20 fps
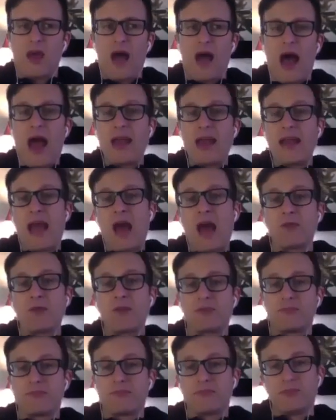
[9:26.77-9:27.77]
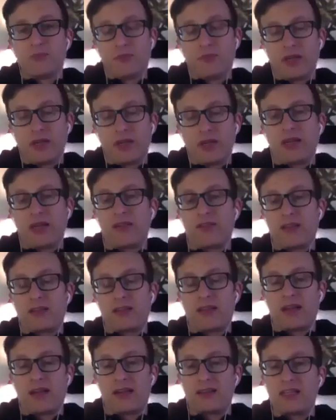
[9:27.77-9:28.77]
I now really think
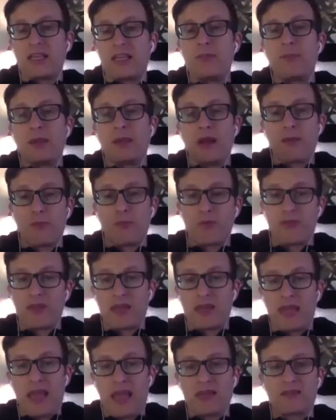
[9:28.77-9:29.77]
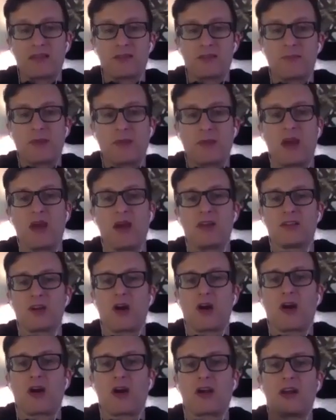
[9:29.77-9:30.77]
that it's keeping up with the Gateses, because
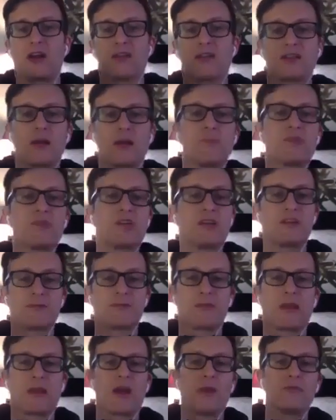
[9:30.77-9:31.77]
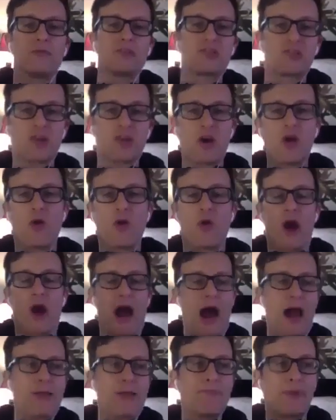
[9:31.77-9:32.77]
our consumption has become so
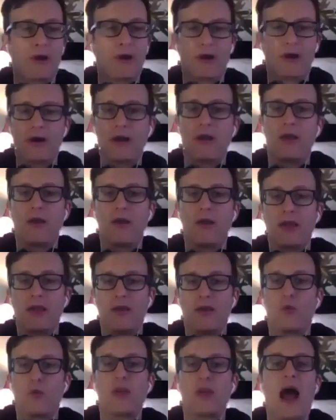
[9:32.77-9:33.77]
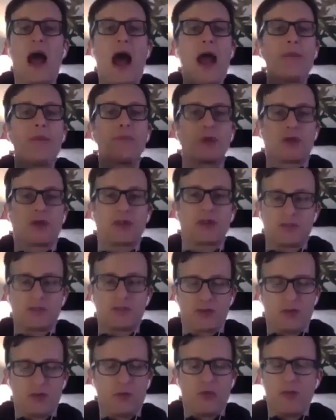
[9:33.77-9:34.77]
hyper. We hyper
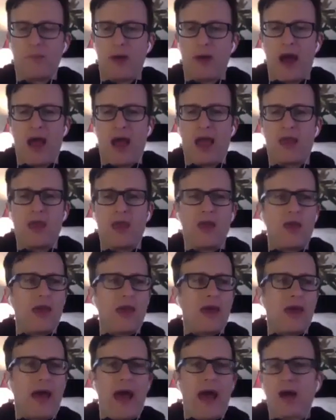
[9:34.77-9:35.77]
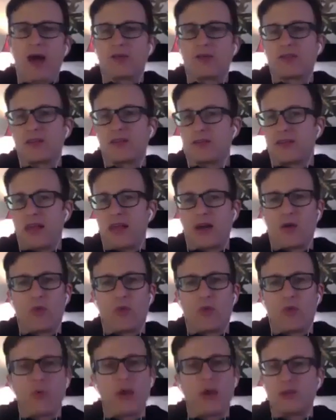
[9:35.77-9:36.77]
consume. We buy houses that are
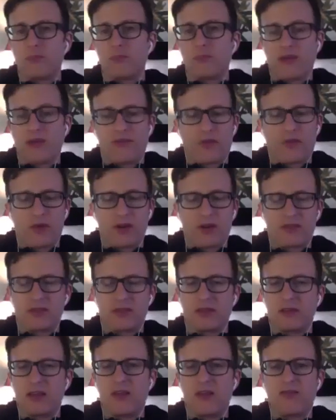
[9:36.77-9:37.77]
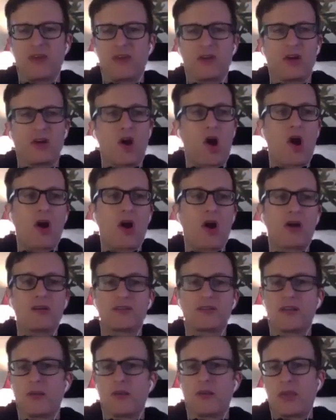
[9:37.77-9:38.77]
way too big for us to live in, cars
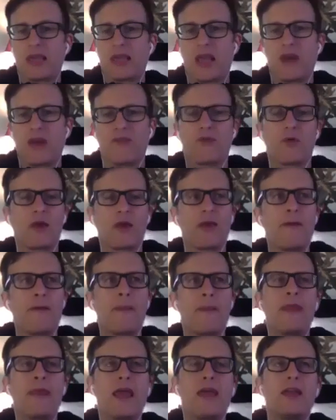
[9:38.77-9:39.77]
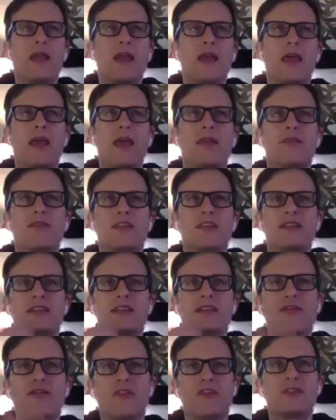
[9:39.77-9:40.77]
that we can't afford. And the
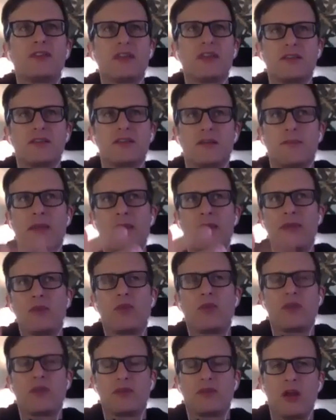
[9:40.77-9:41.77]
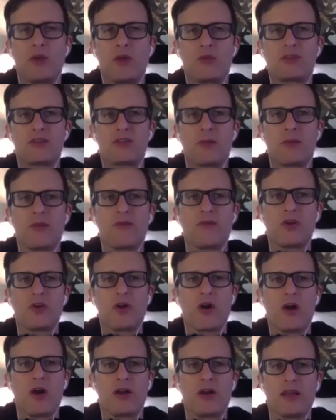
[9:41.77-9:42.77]
difference is, and maybe with some of
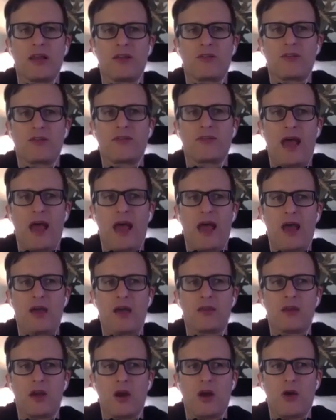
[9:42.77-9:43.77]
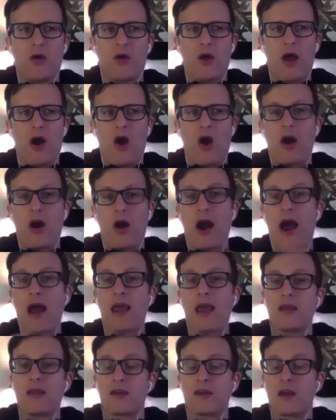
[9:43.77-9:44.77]
your audience that, are
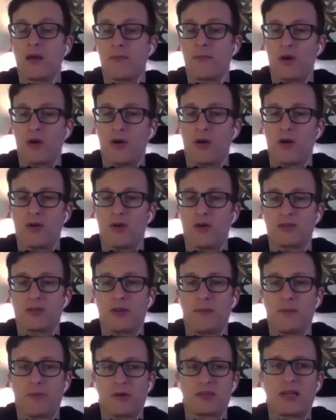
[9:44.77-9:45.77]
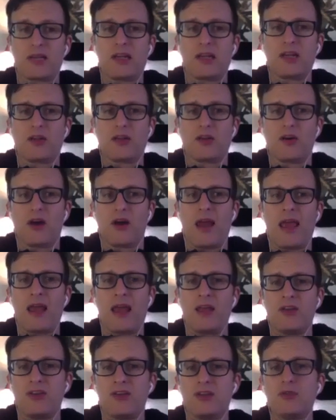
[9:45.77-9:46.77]
high income earners in particular
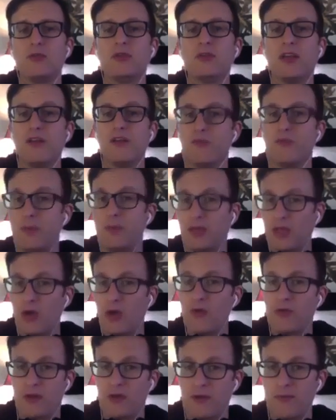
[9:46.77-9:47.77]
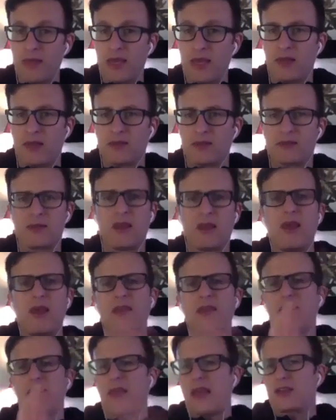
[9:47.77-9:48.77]
and do live below their means,
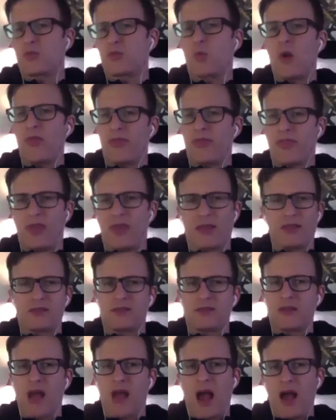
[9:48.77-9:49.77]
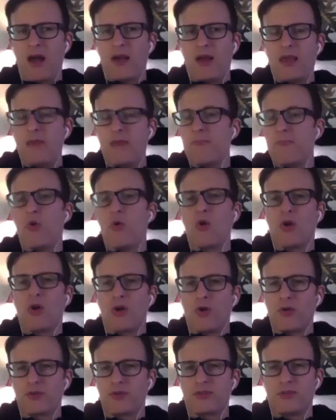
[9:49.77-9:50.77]
that's one thing. It's not
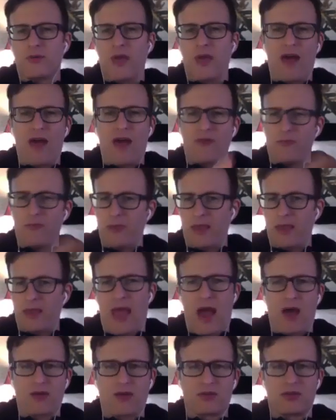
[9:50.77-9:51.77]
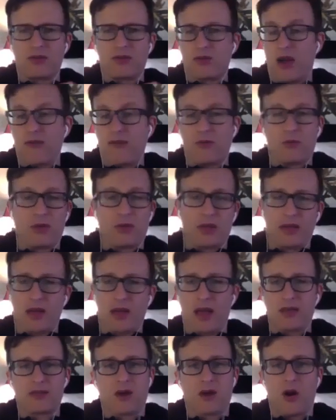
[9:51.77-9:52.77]
immoral to have a big house and drive a really
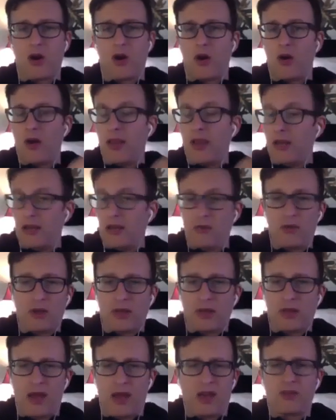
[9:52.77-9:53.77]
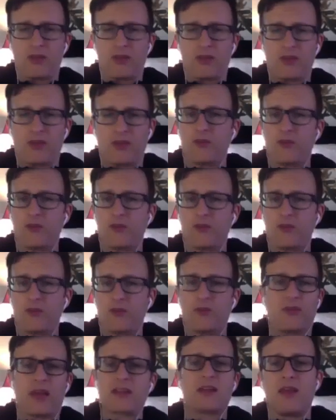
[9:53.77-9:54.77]
nice car and eat really nice food. That's not
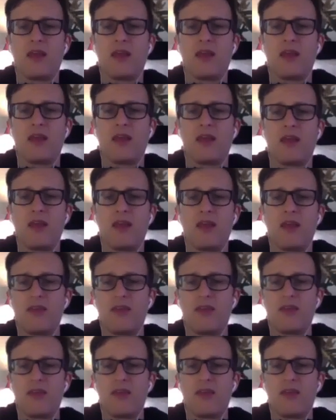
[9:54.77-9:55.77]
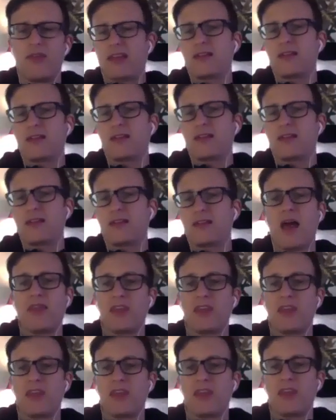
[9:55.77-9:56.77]
that's not the argument. The argument
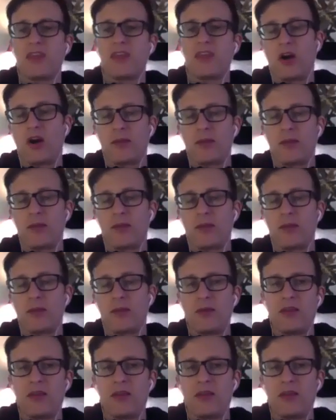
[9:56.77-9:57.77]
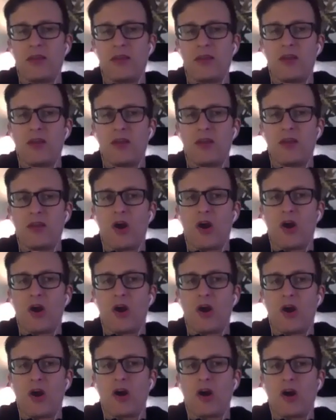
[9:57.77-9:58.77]
is for the people that are
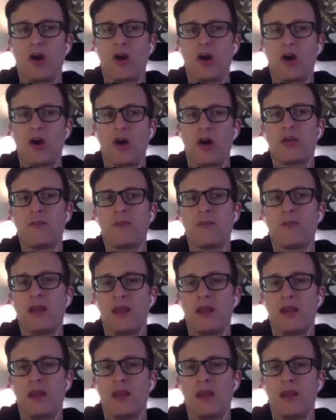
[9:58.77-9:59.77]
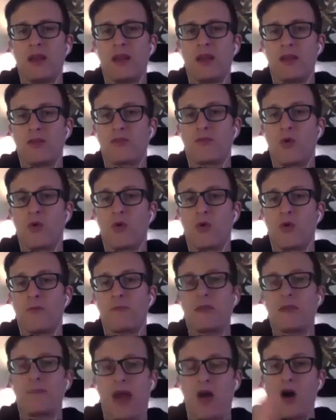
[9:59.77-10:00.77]
overspending by,
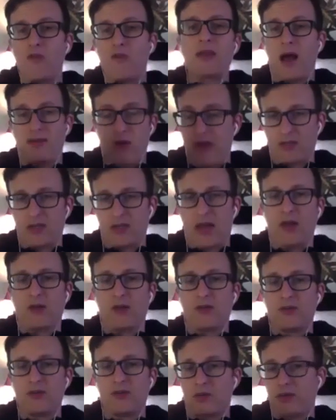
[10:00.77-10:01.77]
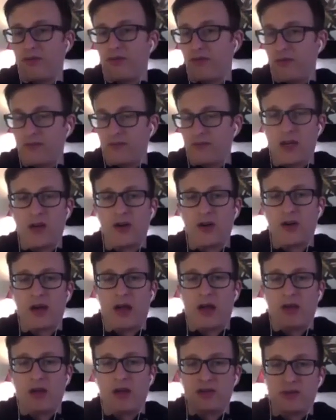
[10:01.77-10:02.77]
that $1,000 or
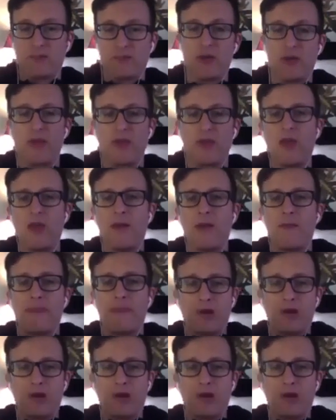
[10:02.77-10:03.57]
$1,500 a month. They're